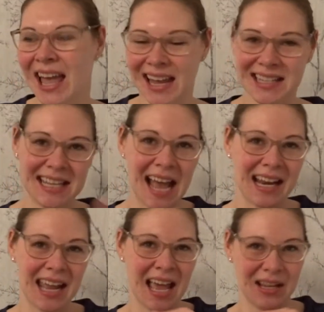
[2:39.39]
and
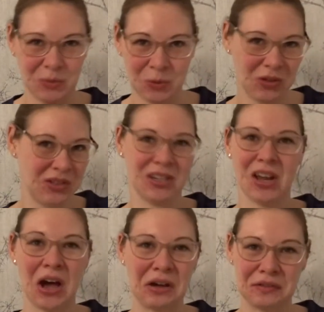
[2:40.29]
Dan had wandered
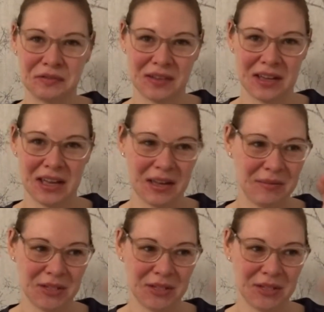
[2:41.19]
off um,